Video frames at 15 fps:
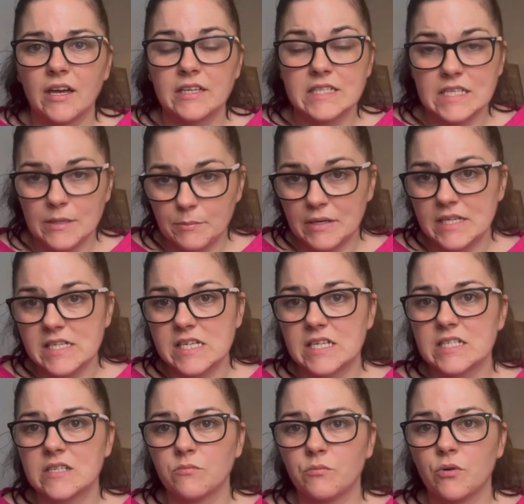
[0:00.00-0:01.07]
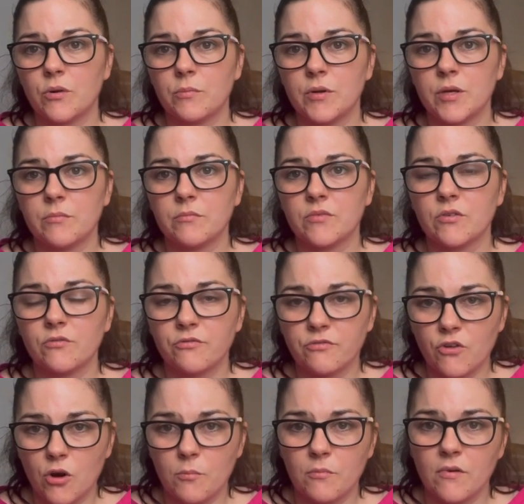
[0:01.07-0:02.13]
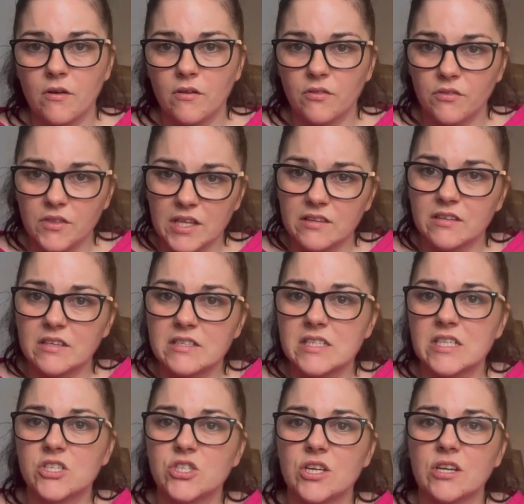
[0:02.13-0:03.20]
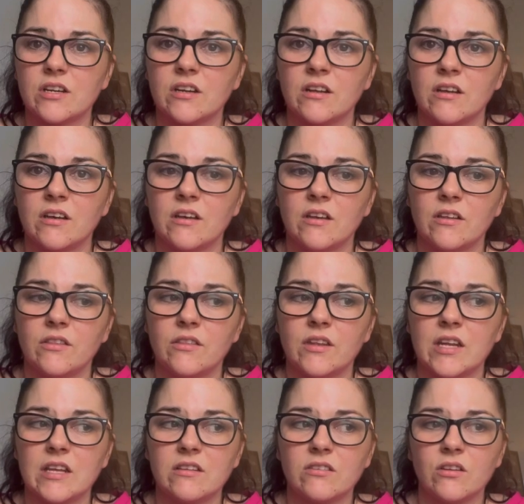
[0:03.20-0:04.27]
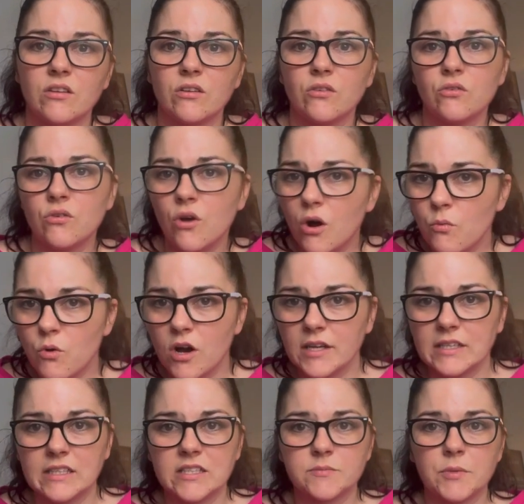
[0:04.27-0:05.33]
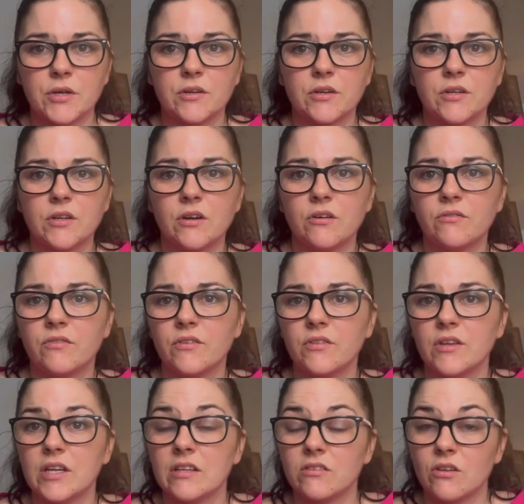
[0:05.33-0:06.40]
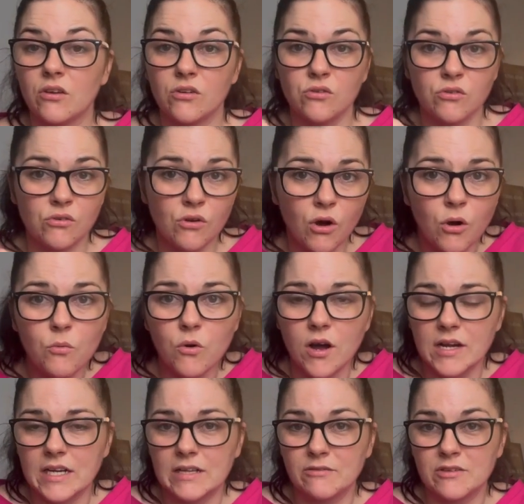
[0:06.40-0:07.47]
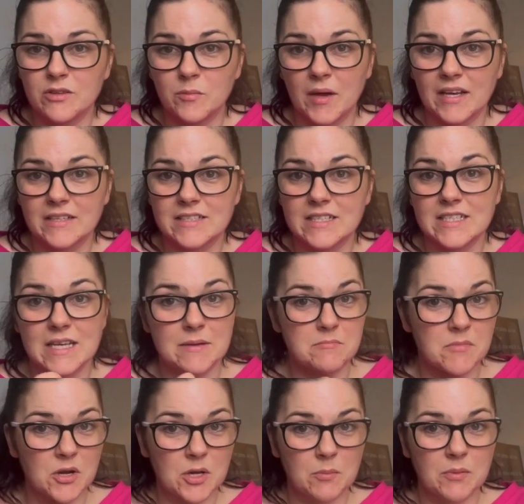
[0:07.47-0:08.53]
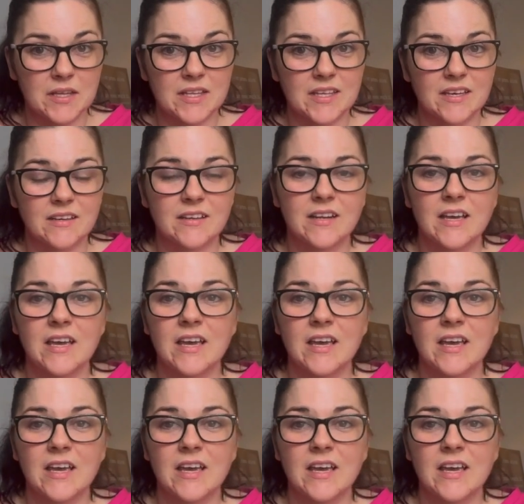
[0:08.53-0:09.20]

debilitating problems from this condition that is not widely spoken of, that is not widely respected, in my opinion,